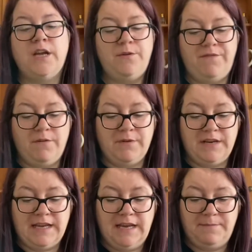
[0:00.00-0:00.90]
if I'm going
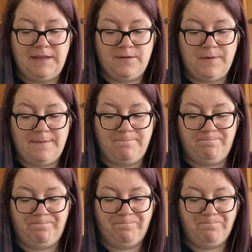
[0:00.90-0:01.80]
to keep this one.
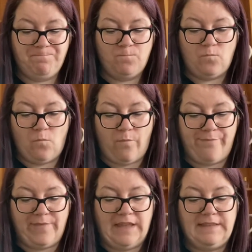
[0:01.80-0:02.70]

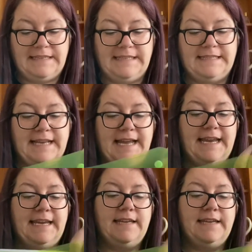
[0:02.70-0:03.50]
This is a